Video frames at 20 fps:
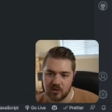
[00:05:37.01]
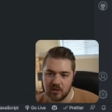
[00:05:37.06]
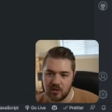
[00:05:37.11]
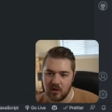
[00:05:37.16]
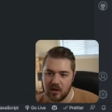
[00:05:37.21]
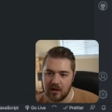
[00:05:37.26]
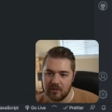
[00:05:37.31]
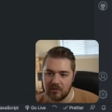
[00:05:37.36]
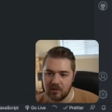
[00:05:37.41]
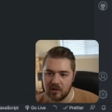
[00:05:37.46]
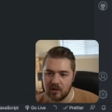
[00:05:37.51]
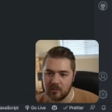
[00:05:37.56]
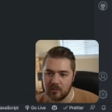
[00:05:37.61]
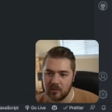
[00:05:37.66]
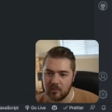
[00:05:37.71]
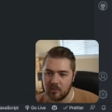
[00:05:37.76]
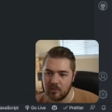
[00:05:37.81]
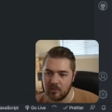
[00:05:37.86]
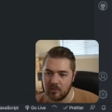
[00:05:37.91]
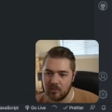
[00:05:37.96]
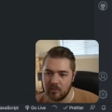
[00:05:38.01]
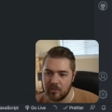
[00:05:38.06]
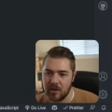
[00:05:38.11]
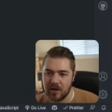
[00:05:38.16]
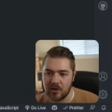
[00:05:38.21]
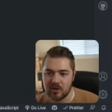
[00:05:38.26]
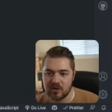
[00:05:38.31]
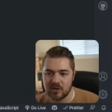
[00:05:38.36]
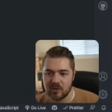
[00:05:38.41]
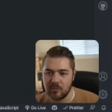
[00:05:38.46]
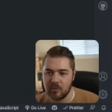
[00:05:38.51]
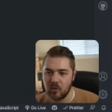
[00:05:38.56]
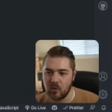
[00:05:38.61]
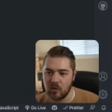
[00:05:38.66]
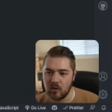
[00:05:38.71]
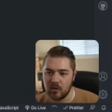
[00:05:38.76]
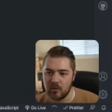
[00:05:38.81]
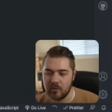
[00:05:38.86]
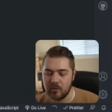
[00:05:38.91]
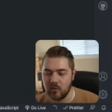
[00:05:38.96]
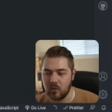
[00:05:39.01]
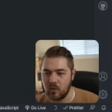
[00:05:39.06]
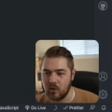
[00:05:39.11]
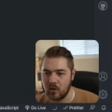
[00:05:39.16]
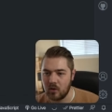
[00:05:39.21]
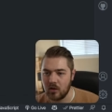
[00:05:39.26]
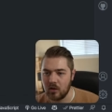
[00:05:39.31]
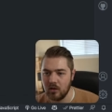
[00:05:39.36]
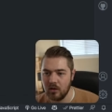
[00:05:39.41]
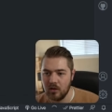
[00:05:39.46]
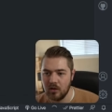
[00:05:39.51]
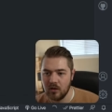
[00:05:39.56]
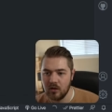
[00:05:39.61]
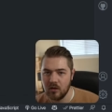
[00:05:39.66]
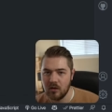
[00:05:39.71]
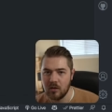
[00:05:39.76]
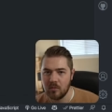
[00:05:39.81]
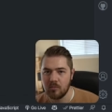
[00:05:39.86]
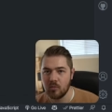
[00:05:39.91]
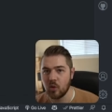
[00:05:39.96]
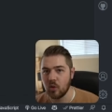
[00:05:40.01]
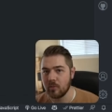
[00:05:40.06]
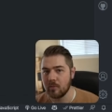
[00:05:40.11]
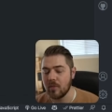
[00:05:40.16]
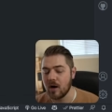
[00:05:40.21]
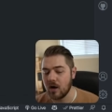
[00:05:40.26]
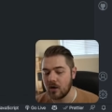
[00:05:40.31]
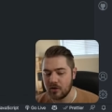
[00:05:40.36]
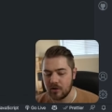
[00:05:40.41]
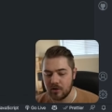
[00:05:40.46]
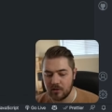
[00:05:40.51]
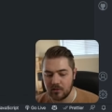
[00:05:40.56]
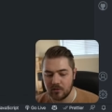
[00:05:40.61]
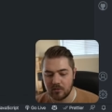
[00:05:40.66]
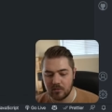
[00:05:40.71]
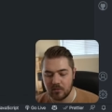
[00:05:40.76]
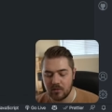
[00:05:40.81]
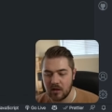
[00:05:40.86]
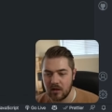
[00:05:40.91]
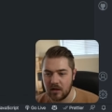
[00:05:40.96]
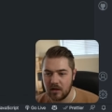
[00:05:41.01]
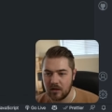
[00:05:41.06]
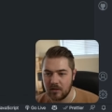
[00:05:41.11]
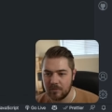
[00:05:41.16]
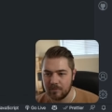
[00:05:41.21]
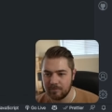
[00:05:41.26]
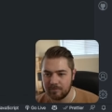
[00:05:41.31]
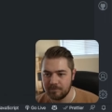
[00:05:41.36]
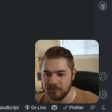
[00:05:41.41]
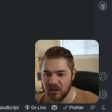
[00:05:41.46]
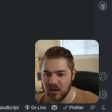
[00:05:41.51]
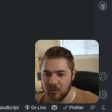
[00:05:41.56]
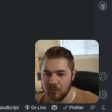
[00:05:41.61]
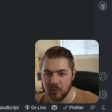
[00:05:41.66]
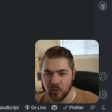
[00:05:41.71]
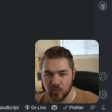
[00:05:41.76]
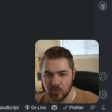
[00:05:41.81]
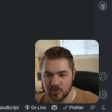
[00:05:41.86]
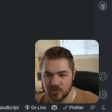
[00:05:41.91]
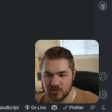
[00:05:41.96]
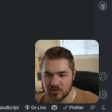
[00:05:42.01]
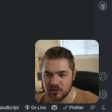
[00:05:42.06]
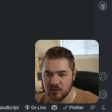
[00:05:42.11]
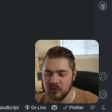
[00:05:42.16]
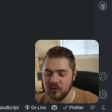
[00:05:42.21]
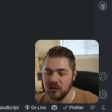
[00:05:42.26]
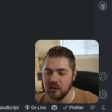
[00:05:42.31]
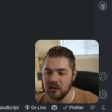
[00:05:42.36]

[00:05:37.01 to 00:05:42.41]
They'll have a little bit better support for more modern uh, imports,